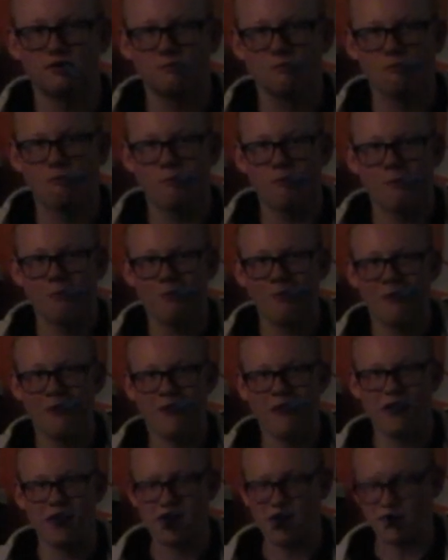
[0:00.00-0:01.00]
doesn't look like
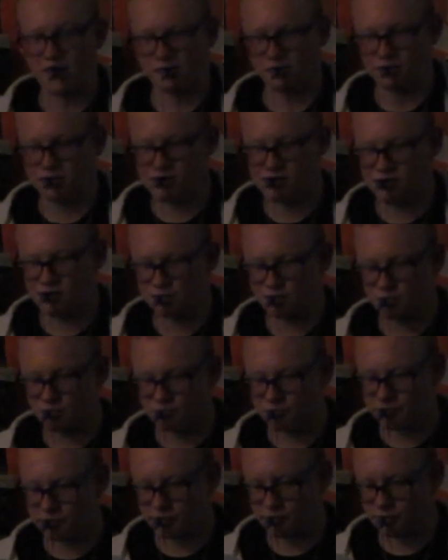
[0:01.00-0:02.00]
a
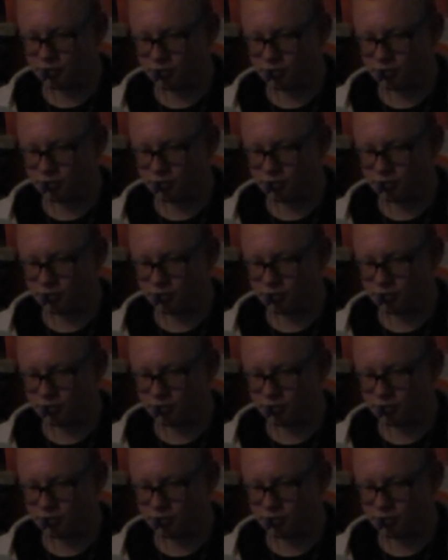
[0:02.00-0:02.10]
porcupine.